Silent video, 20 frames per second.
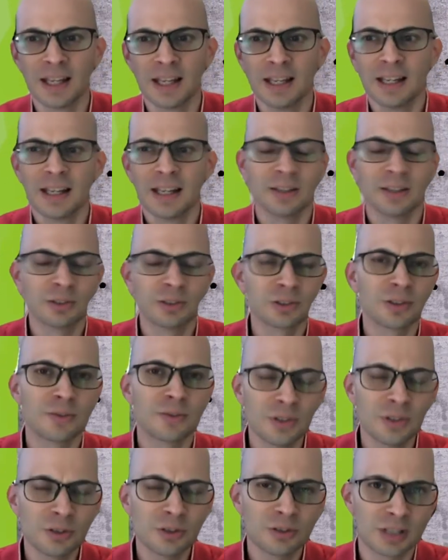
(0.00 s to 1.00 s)
And there's a
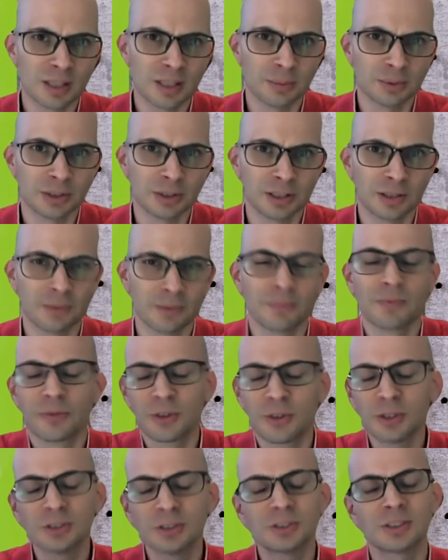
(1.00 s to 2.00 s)
few tips here.
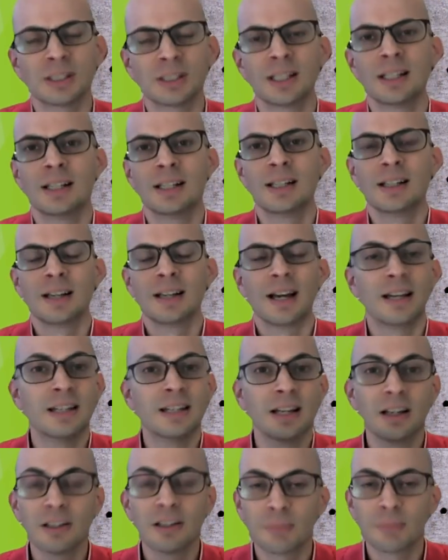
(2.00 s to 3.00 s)
First, a
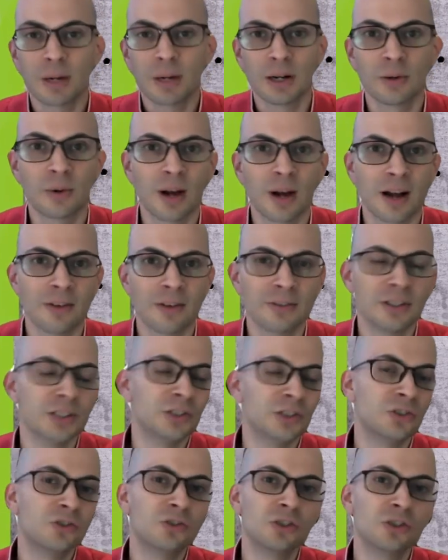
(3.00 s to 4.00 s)
narrative paragraph is
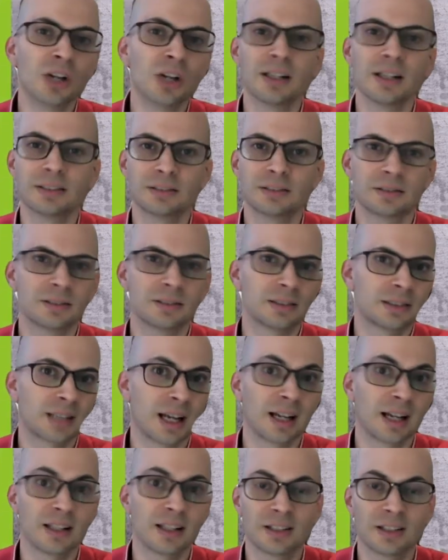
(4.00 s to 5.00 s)
just
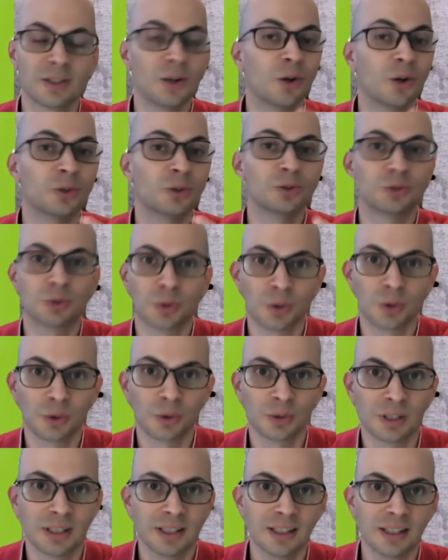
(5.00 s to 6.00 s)
telling a
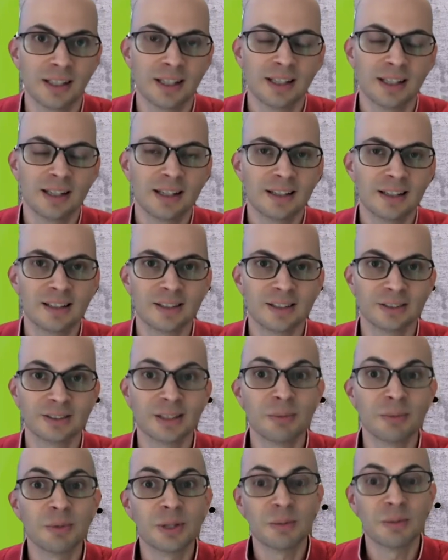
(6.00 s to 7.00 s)
story. They're some
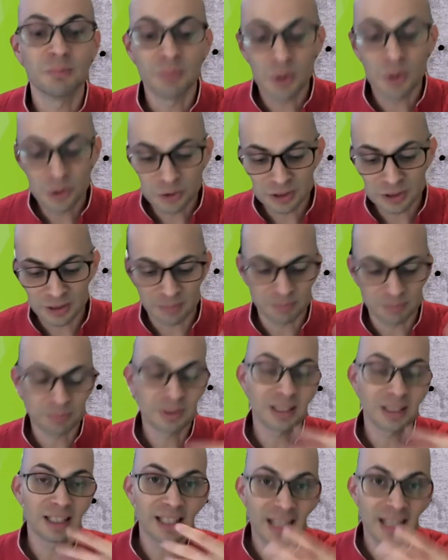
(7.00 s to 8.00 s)
of the most
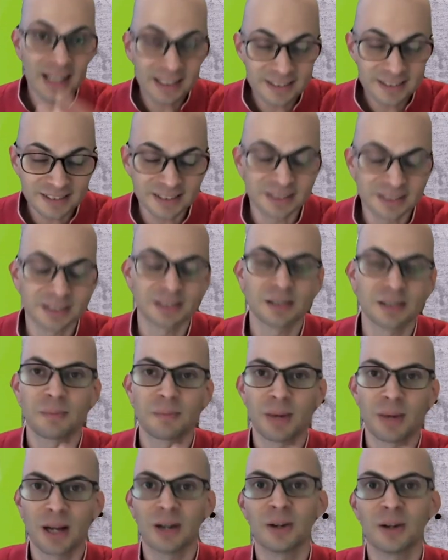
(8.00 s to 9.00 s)
pleasant
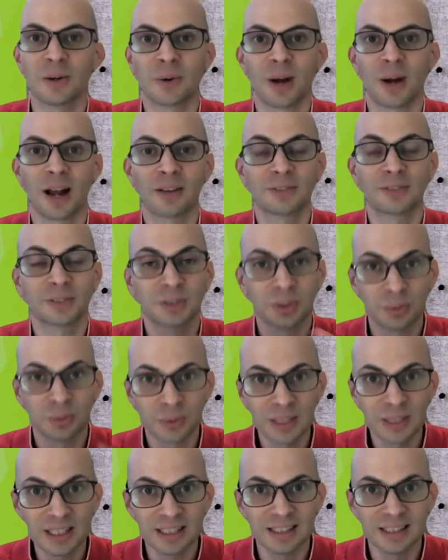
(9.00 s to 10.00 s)
paragraphs to
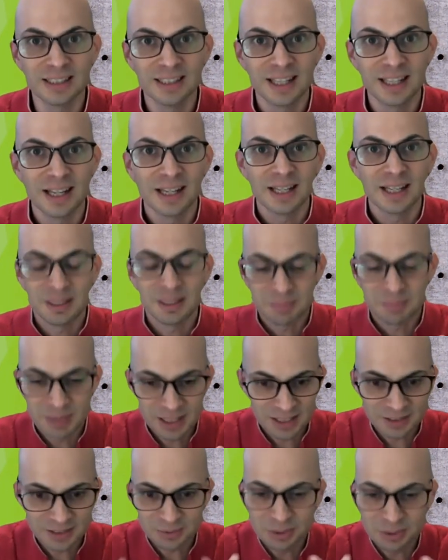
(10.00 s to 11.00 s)
read
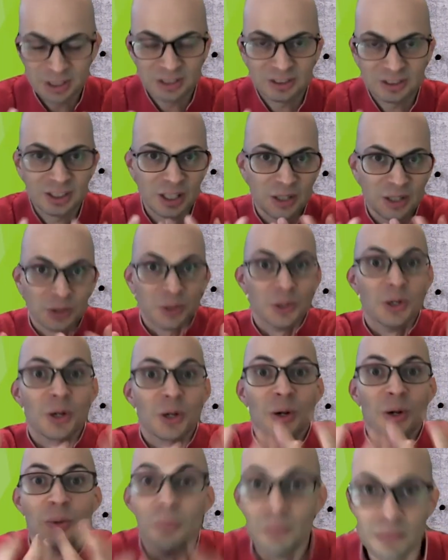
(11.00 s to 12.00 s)
because we just get
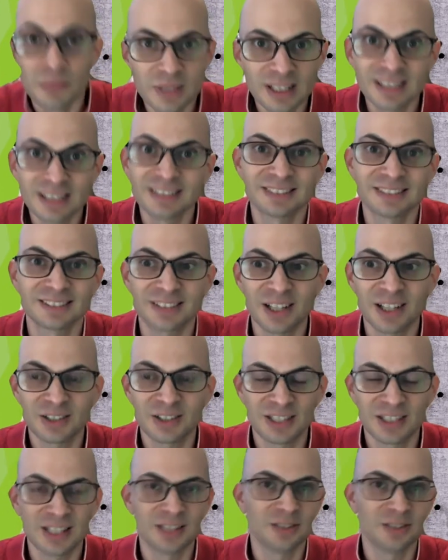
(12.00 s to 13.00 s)
sucked
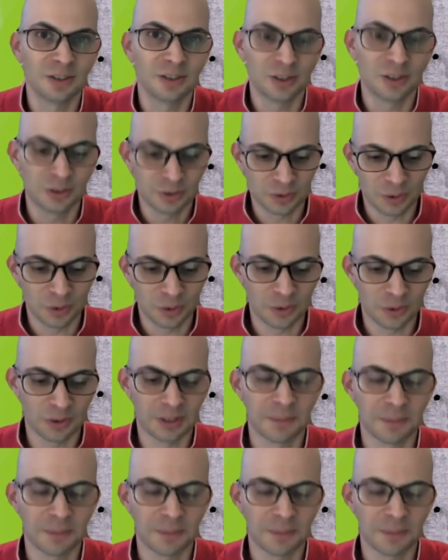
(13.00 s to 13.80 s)
into the story.